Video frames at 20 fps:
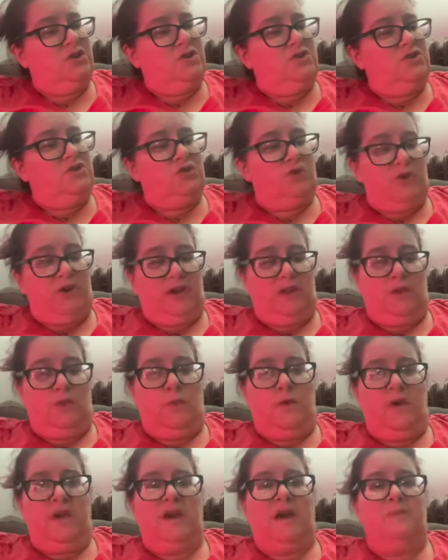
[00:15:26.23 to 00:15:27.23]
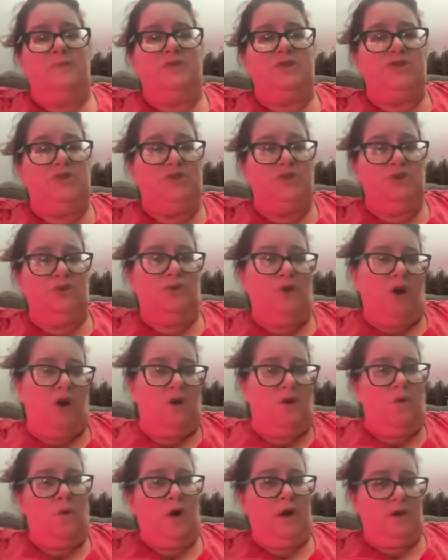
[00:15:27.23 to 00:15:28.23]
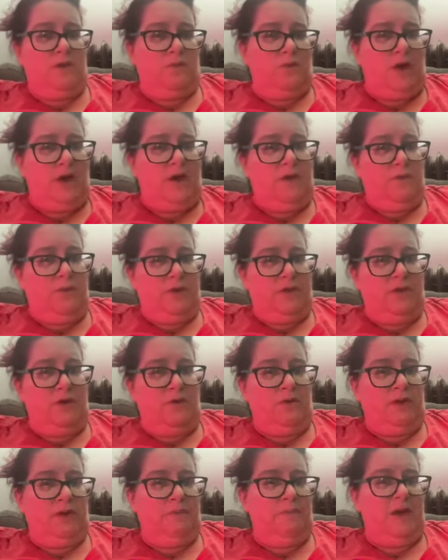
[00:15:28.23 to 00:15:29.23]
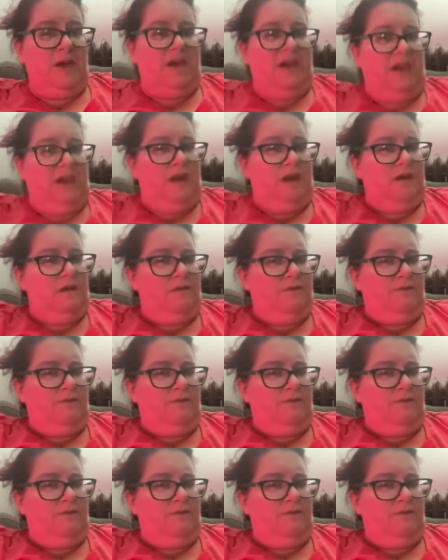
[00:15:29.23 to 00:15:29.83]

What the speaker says: during the week, I'm still not quite right with only making